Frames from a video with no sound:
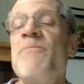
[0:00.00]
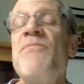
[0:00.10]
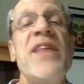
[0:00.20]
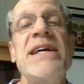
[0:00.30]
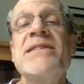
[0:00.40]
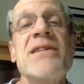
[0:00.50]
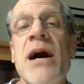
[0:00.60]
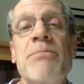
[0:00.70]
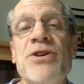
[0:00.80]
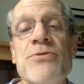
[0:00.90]
They
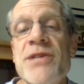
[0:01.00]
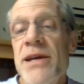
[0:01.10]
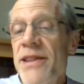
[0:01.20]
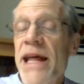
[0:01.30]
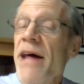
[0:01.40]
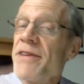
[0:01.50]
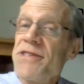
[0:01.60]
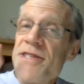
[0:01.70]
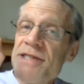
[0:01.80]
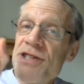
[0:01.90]
stopped using it. Now,
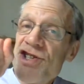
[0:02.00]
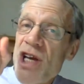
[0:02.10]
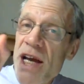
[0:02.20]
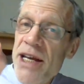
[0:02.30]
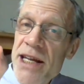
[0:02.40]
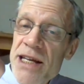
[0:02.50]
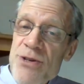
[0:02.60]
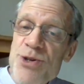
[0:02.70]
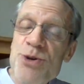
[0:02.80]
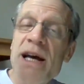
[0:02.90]
this is the
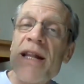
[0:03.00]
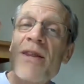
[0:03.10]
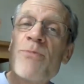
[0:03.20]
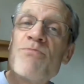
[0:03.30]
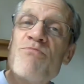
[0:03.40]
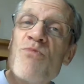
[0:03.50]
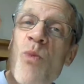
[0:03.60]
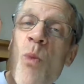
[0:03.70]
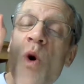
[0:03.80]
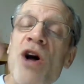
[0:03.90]
Chinese who had the
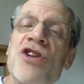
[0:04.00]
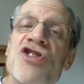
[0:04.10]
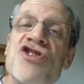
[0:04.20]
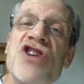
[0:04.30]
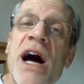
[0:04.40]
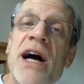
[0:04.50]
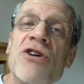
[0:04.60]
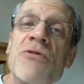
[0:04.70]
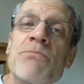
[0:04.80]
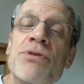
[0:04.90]
one
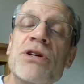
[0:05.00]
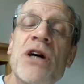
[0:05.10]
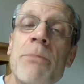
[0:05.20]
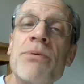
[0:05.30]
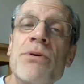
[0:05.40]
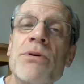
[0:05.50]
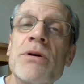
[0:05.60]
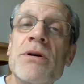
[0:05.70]
child per couple